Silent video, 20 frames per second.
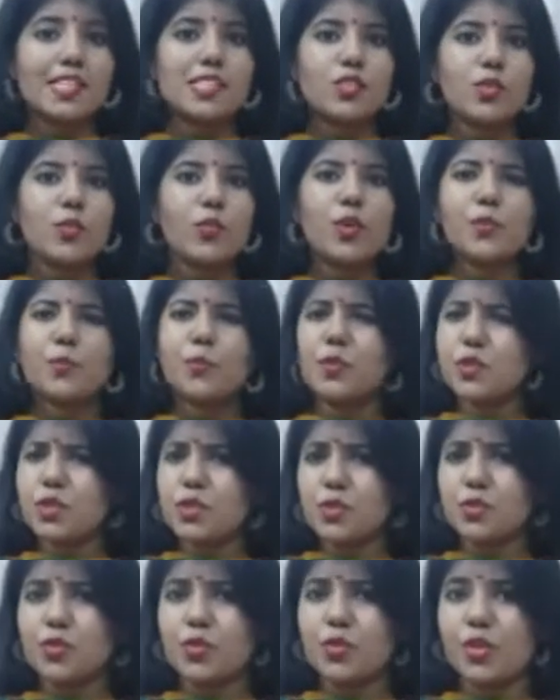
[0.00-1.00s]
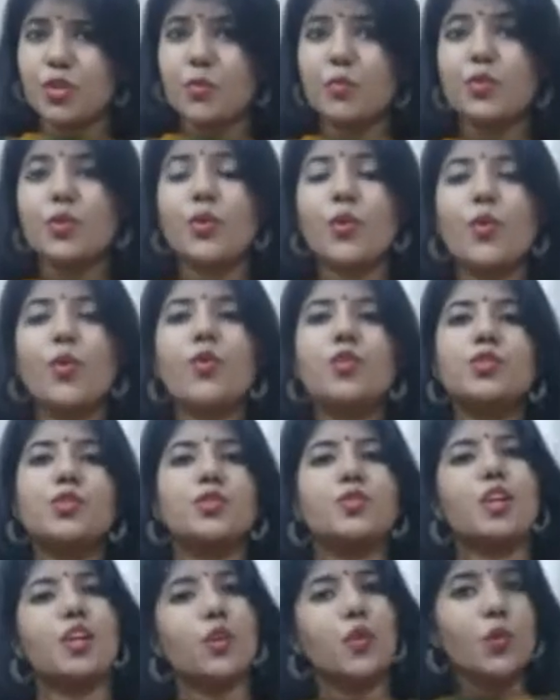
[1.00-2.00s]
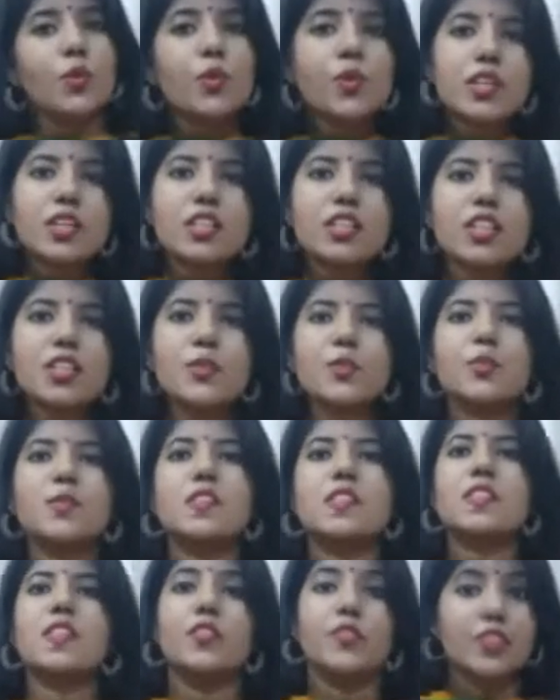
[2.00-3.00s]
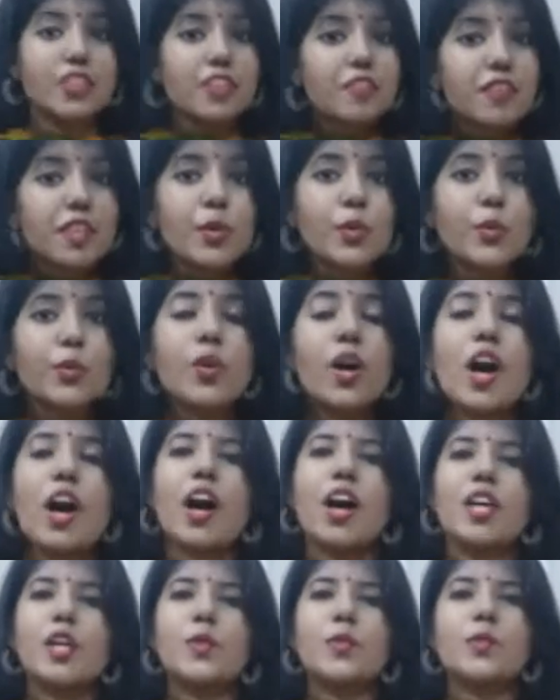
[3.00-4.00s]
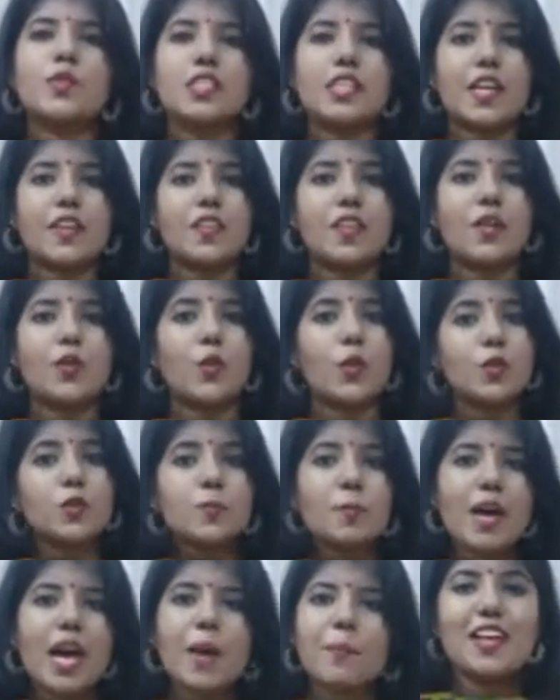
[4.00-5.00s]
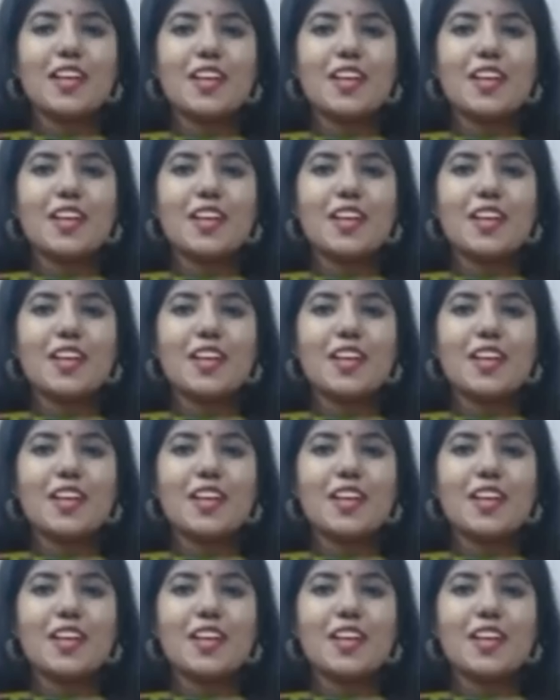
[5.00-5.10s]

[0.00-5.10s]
So what would you do? You would go to the Google, you would see the review, you would take the roadmap.